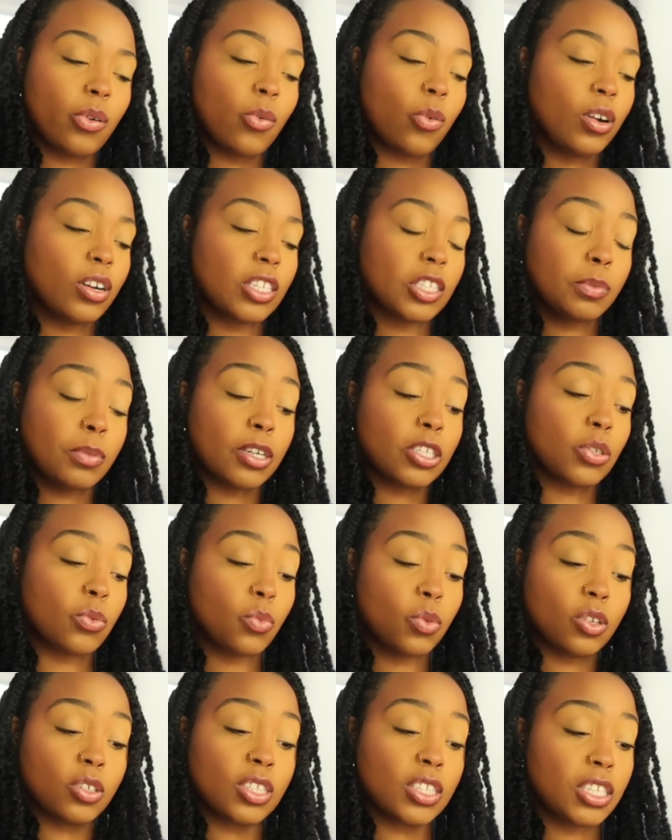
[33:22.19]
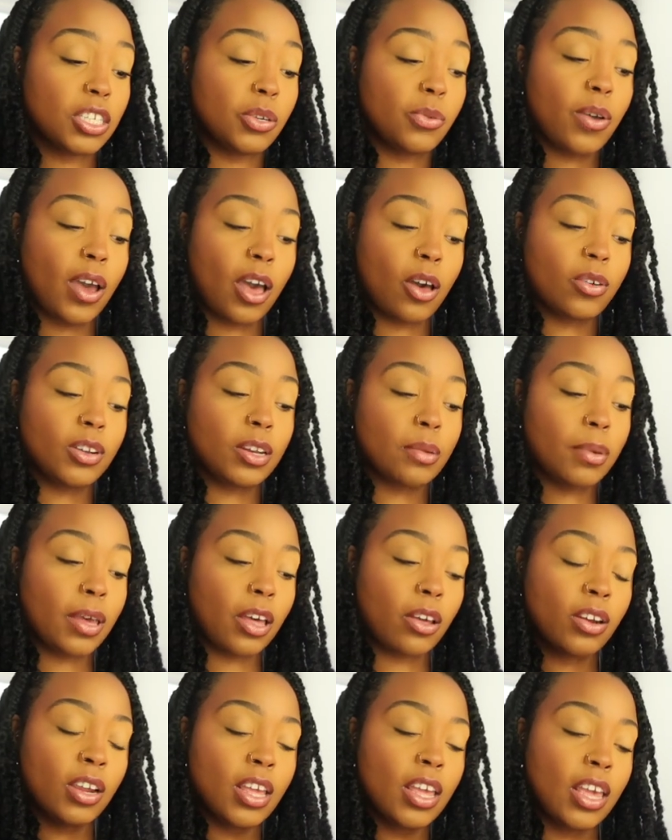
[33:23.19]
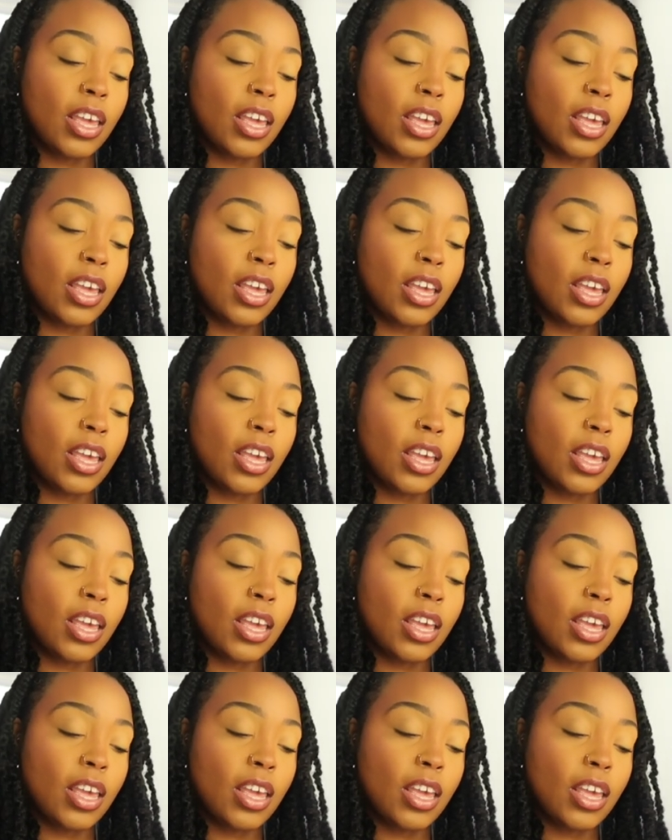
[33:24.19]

or this person will see you out and about